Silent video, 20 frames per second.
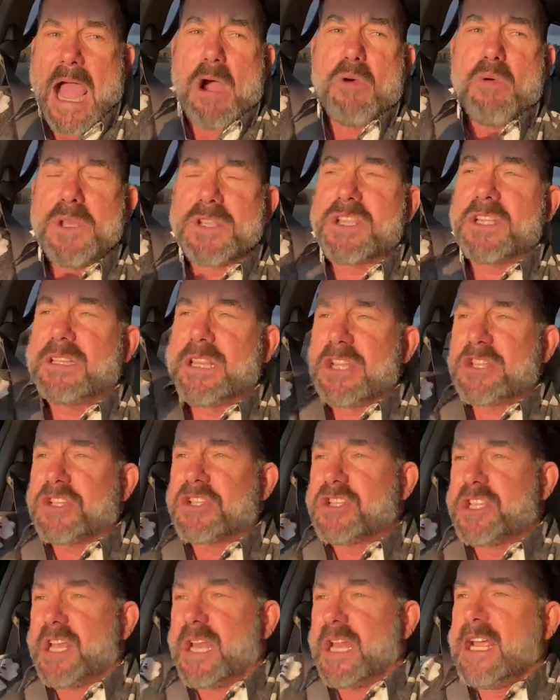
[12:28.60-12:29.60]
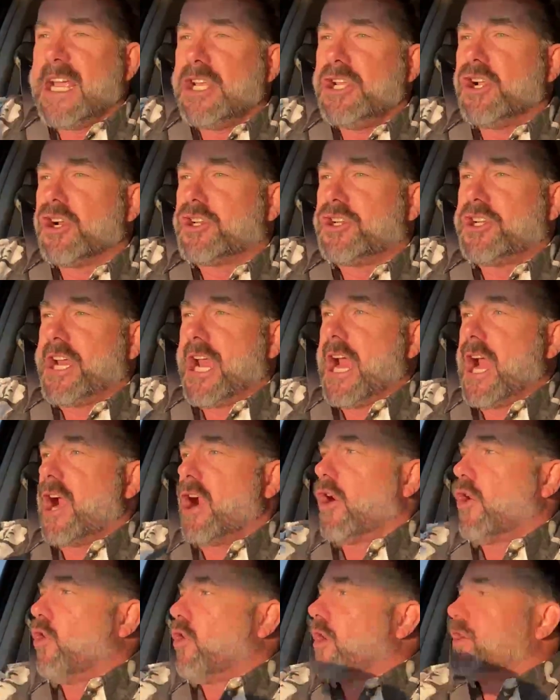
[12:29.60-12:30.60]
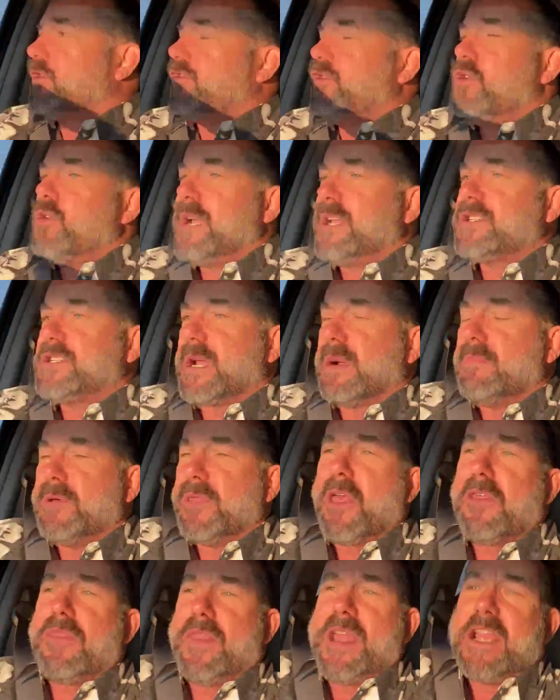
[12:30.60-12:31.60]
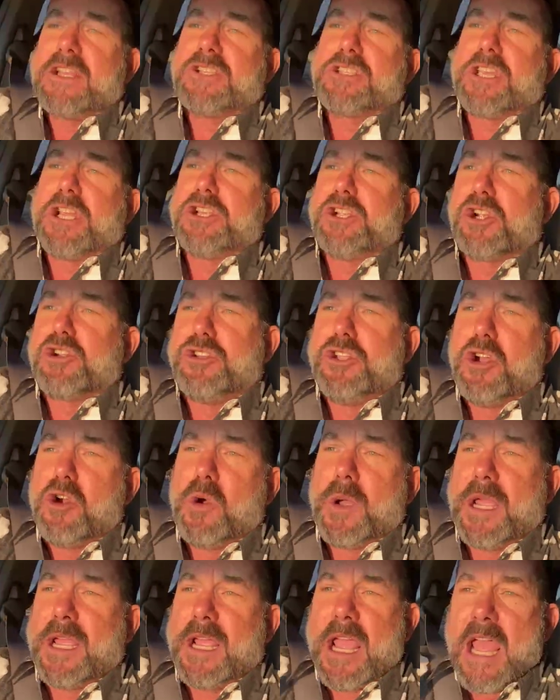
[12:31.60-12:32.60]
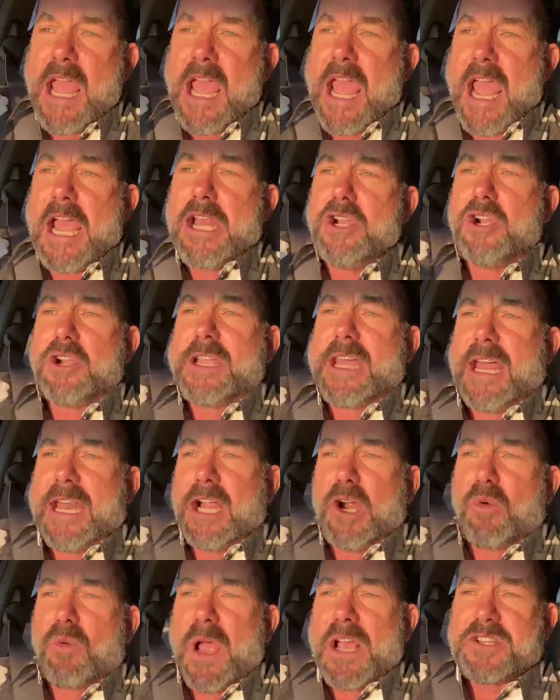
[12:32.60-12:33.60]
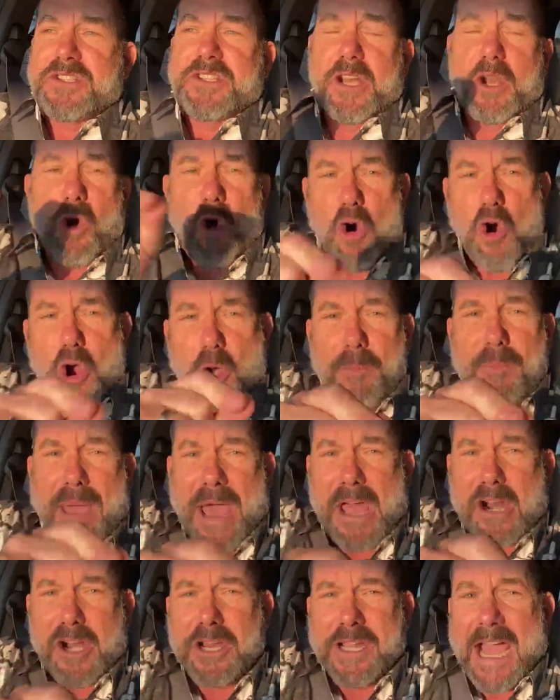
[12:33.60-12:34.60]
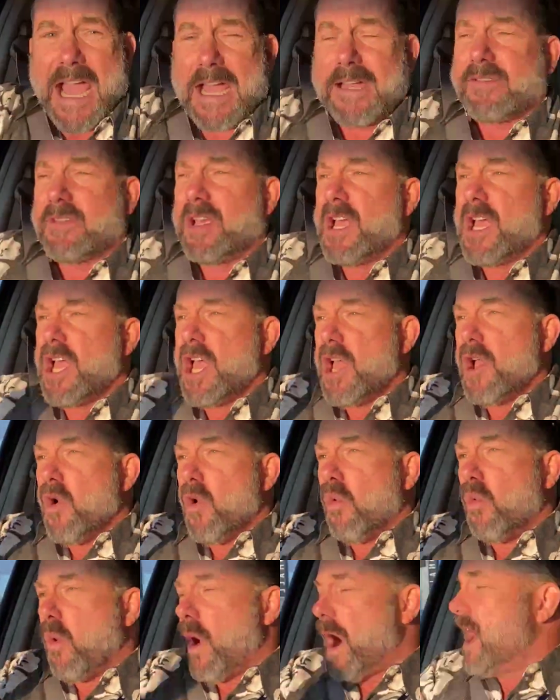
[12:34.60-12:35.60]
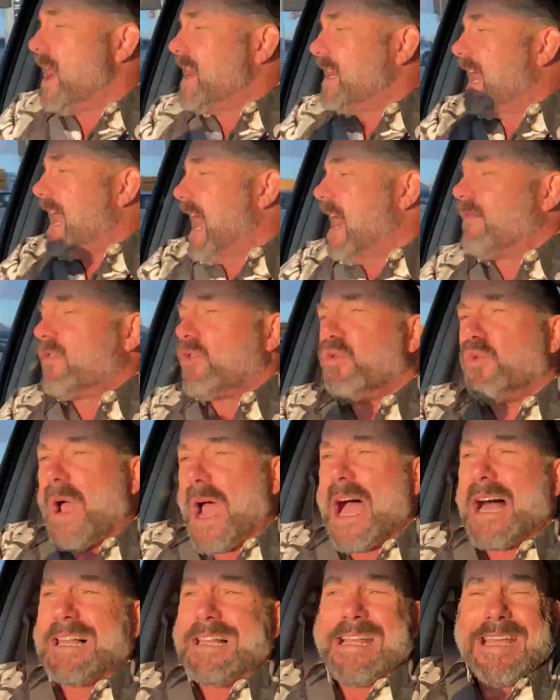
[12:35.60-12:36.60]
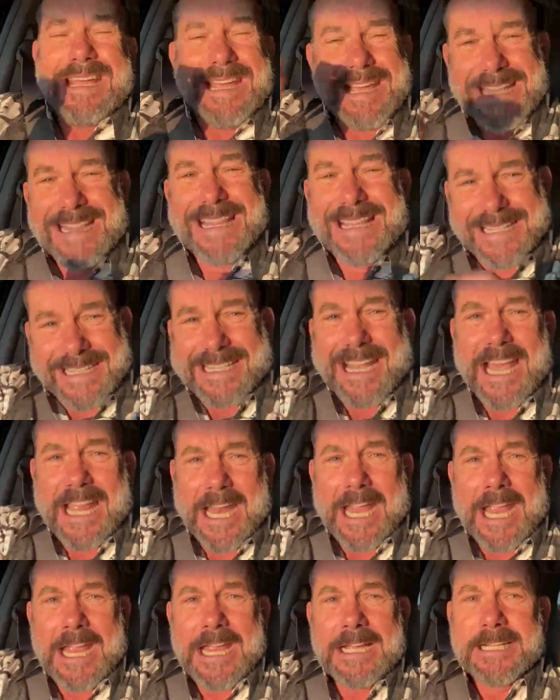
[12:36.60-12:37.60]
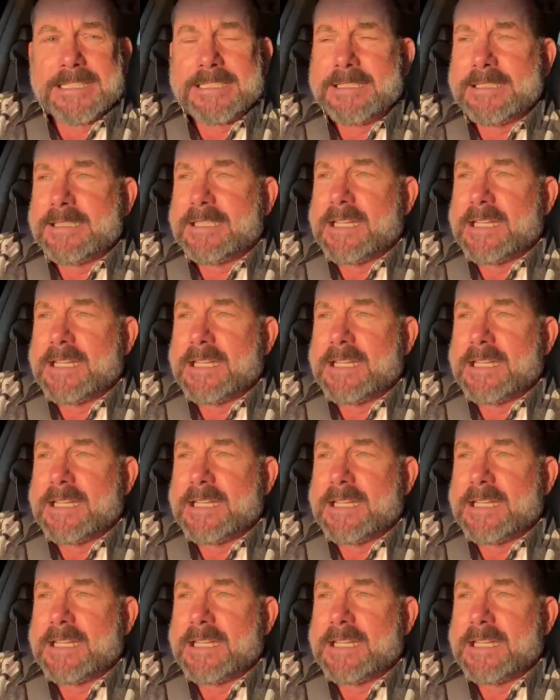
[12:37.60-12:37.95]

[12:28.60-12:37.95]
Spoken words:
How is it that sitting in your chair or doing some of the things that you're doing and you're getting arrested, or better yet, wanting to have a rally in the city